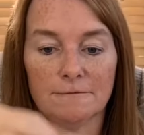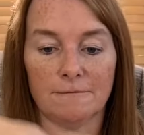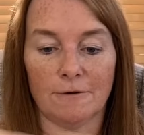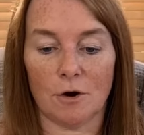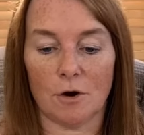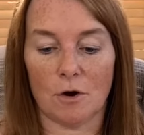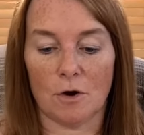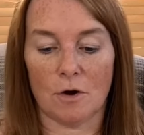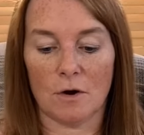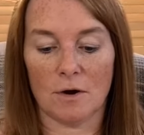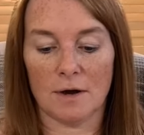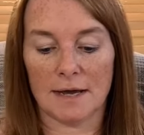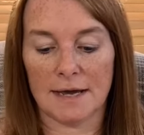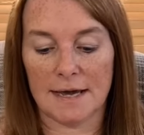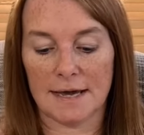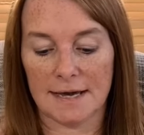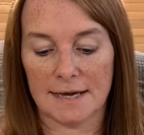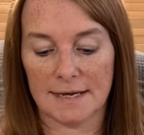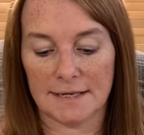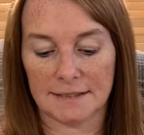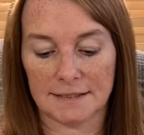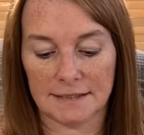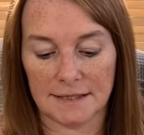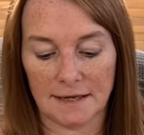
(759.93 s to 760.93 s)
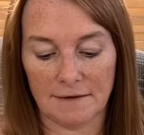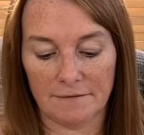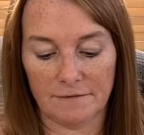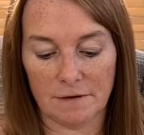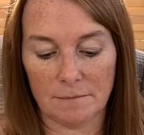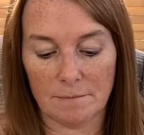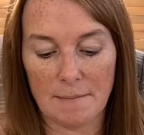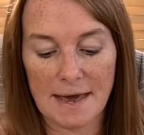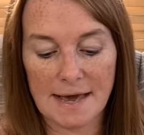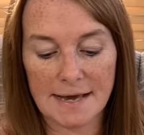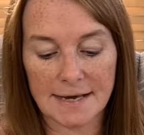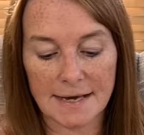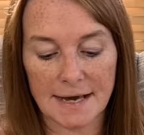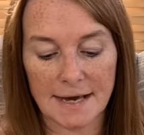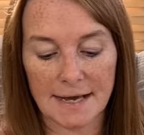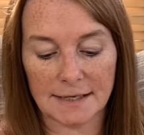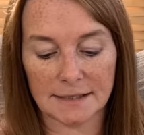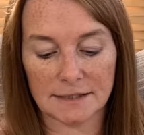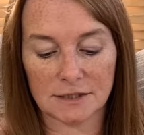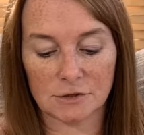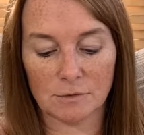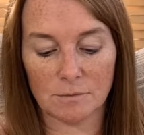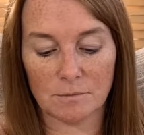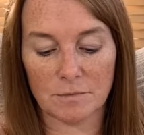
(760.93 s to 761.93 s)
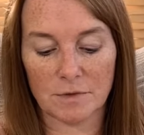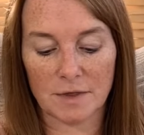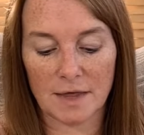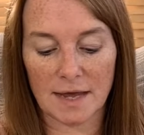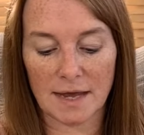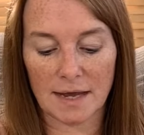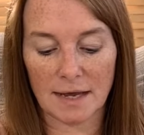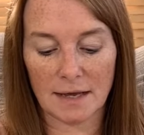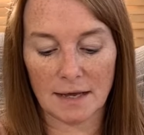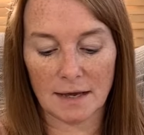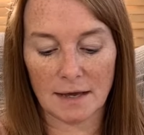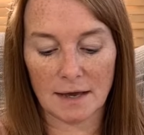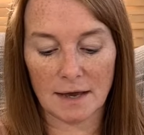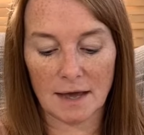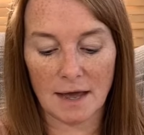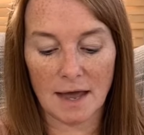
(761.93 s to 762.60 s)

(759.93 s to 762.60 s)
for is if you're making something,